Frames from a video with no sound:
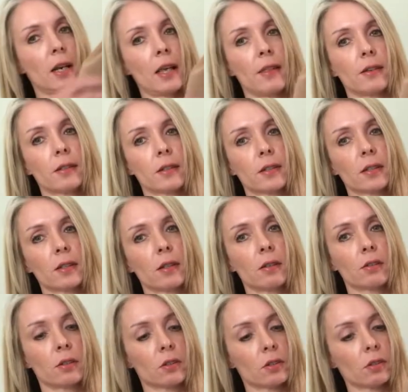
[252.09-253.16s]
leather to
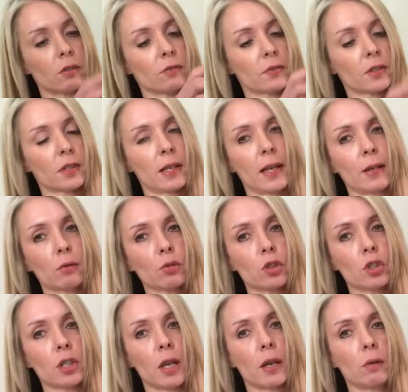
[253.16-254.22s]
start to sort of
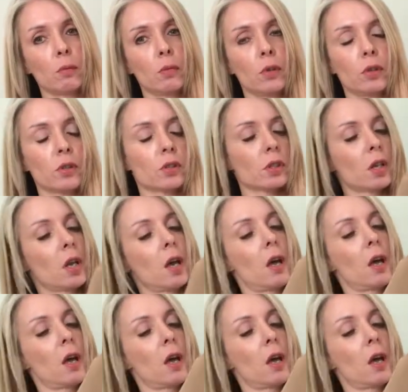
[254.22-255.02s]
slouch downwards.